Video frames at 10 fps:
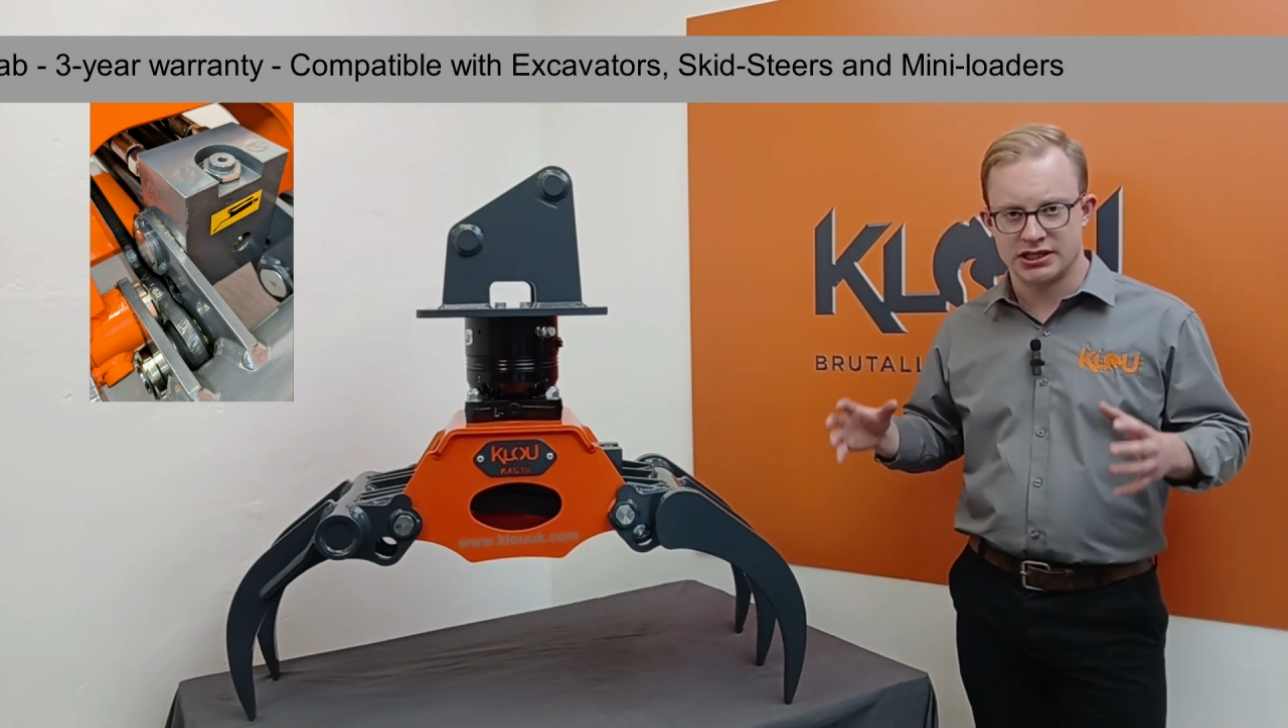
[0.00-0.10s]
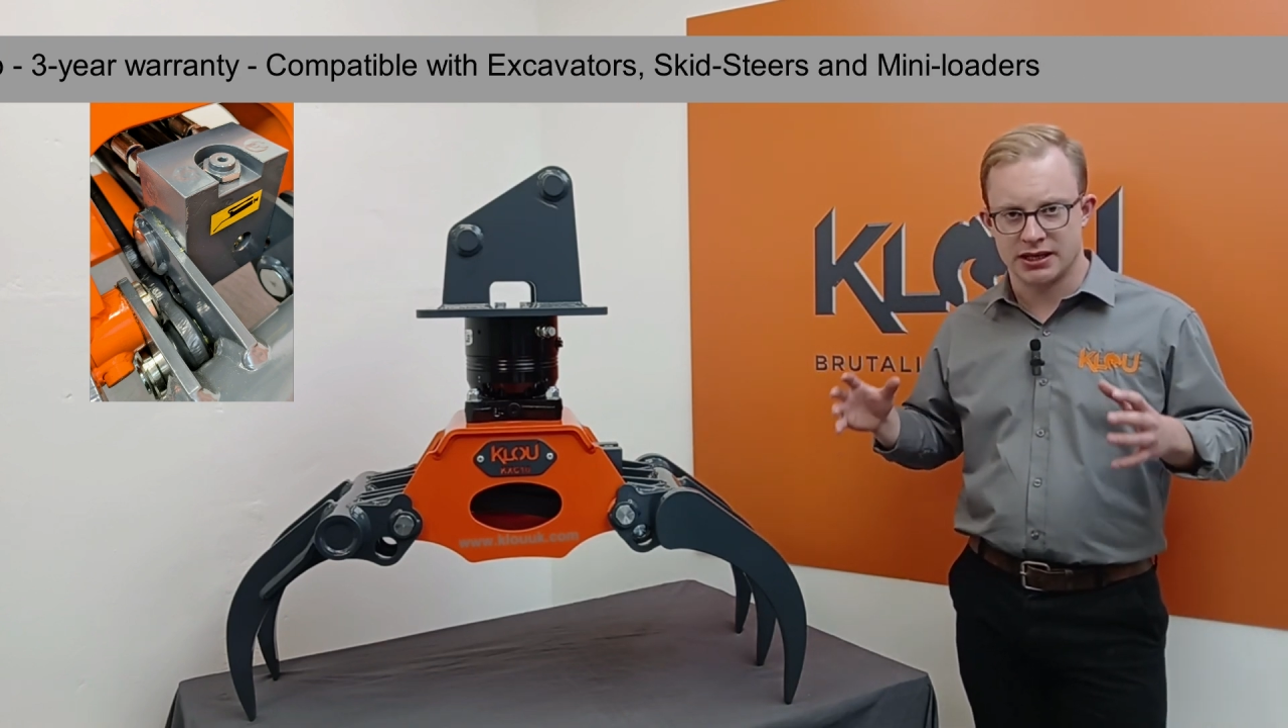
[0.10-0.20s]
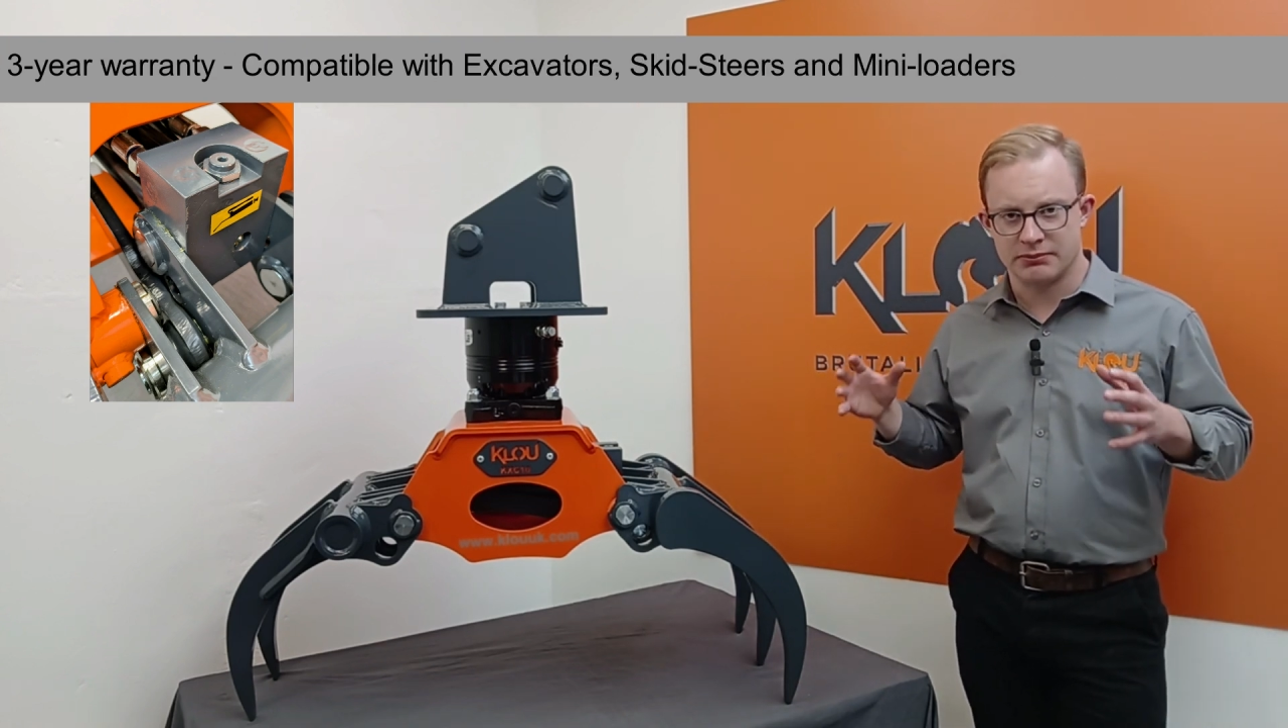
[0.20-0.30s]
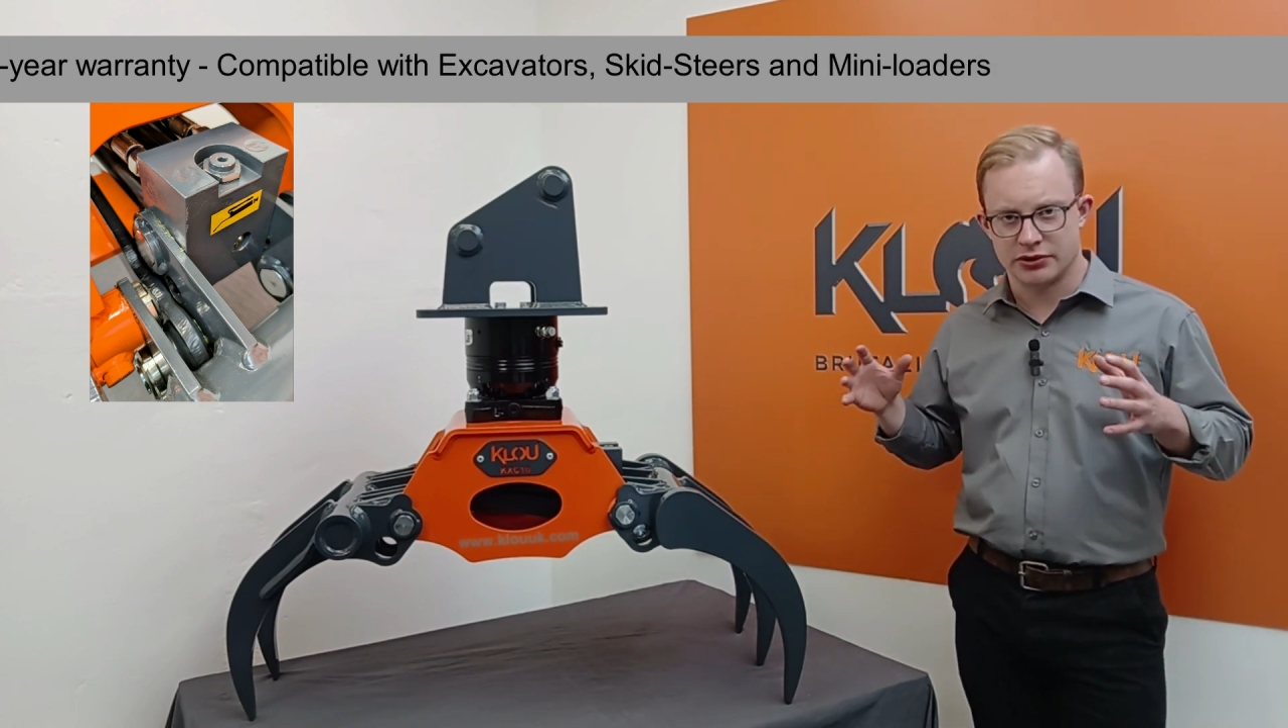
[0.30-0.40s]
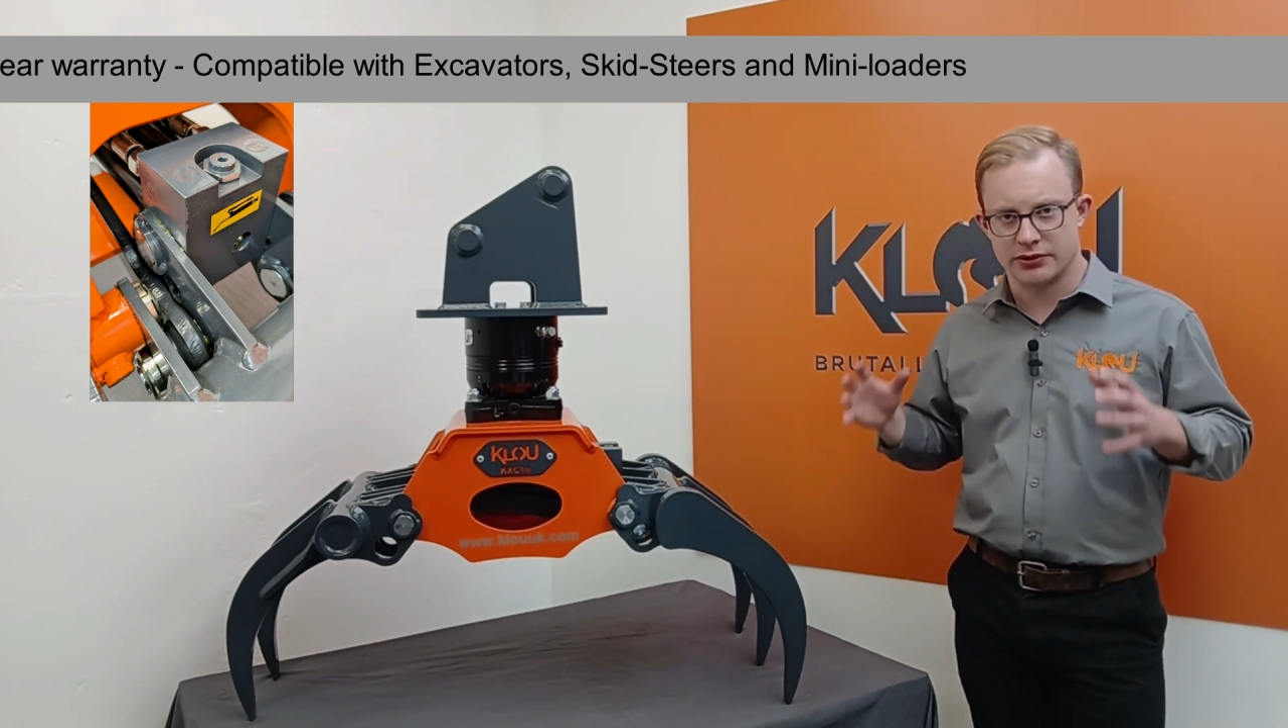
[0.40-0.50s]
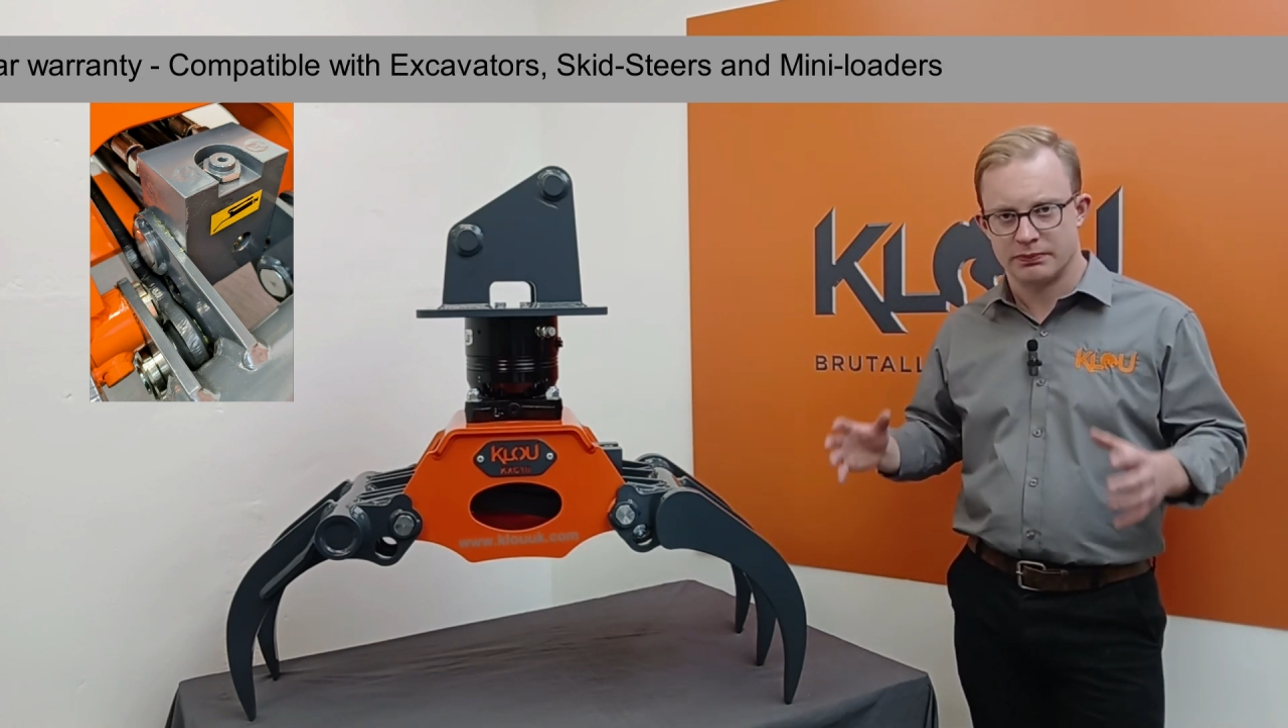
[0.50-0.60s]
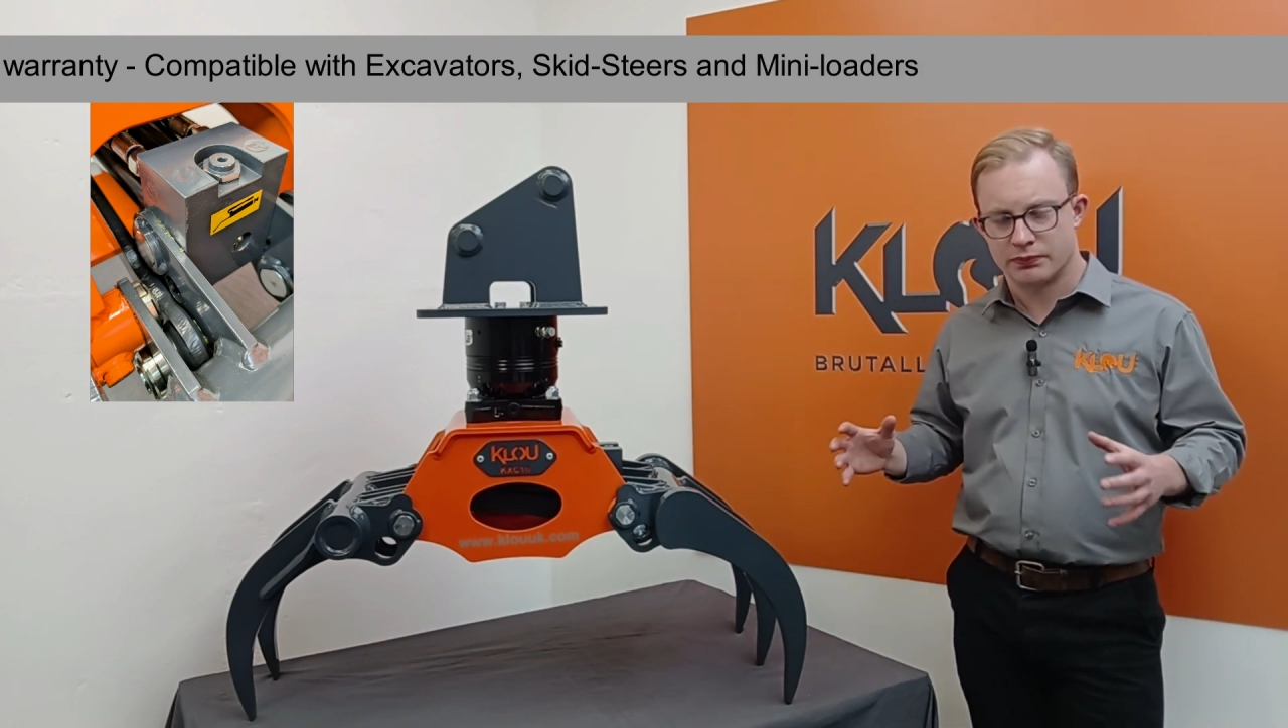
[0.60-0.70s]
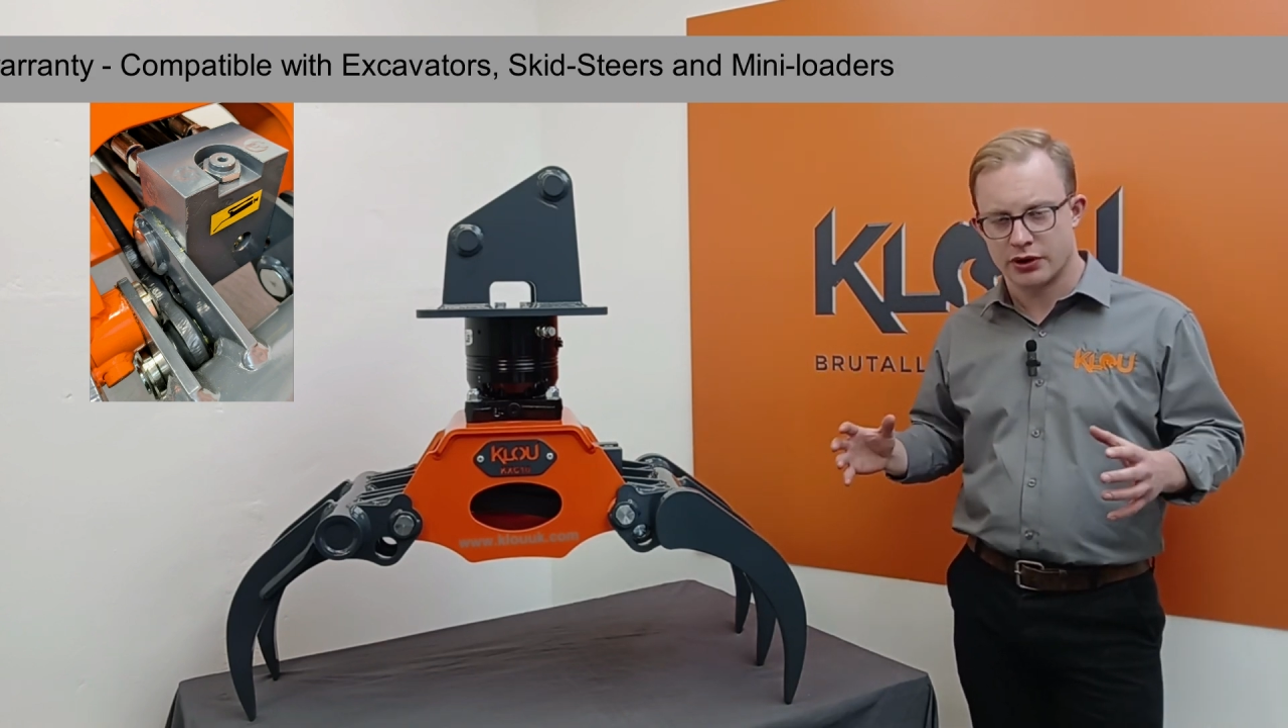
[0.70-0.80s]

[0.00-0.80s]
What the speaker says: timber and